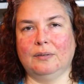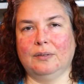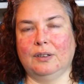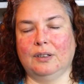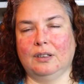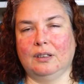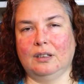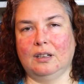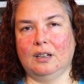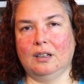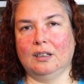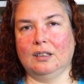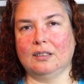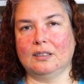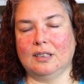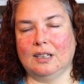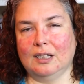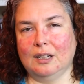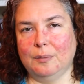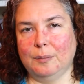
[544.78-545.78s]
for the
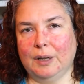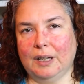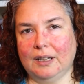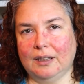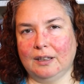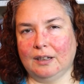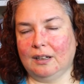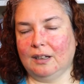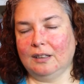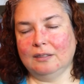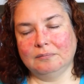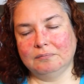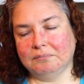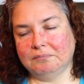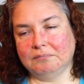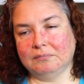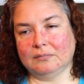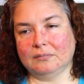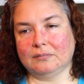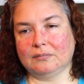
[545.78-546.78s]
longest time. I thought,
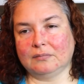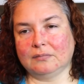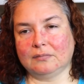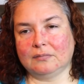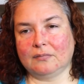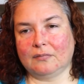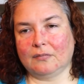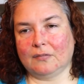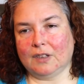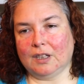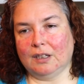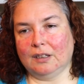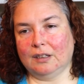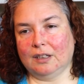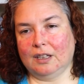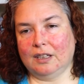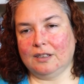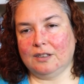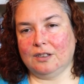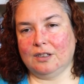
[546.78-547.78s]

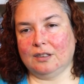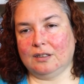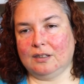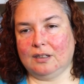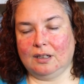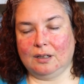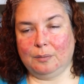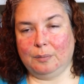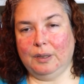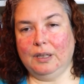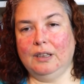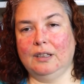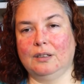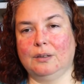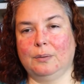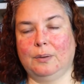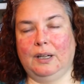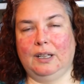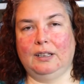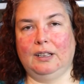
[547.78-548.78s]
it's just going to be
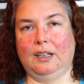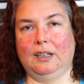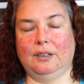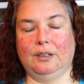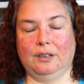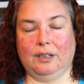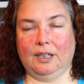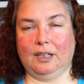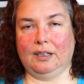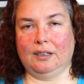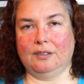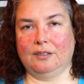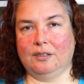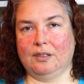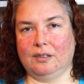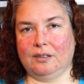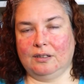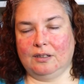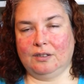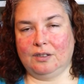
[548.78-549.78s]
this way. Like cooking is
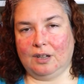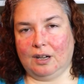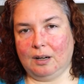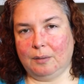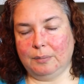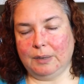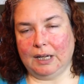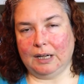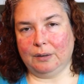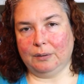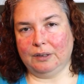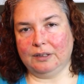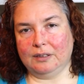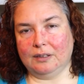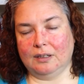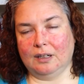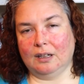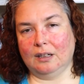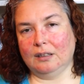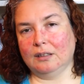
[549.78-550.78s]
just a job now.
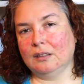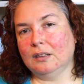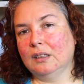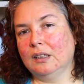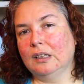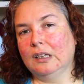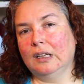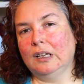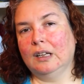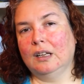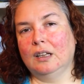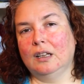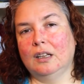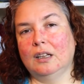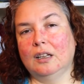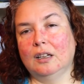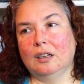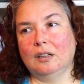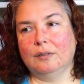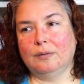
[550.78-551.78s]
It's not
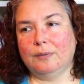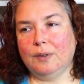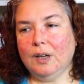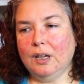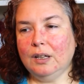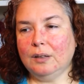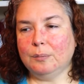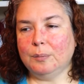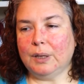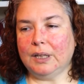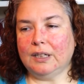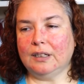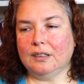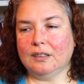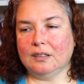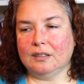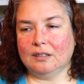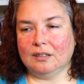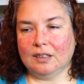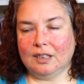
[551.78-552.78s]
fun, but
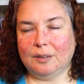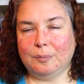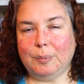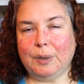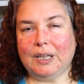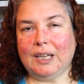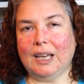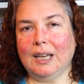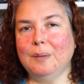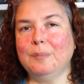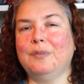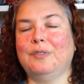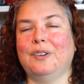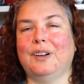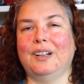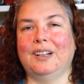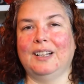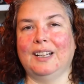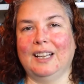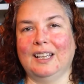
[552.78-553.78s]
it, it became
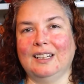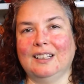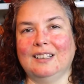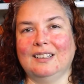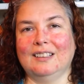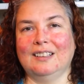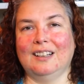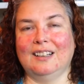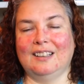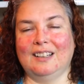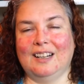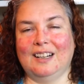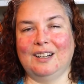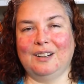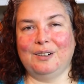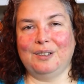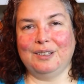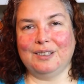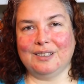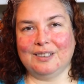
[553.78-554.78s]
fun again. And
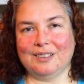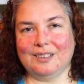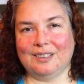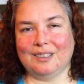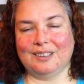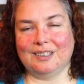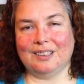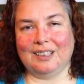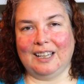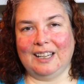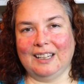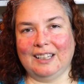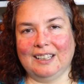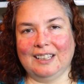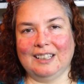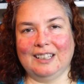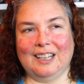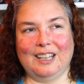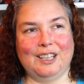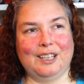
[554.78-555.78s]
now it's
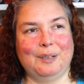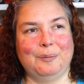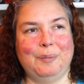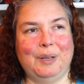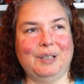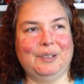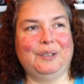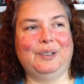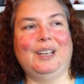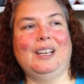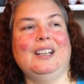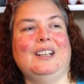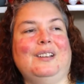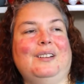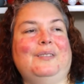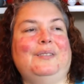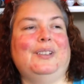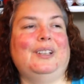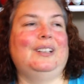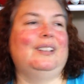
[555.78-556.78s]
like I can be
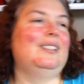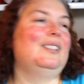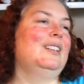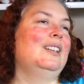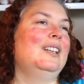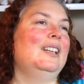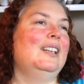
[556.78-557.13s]
creative and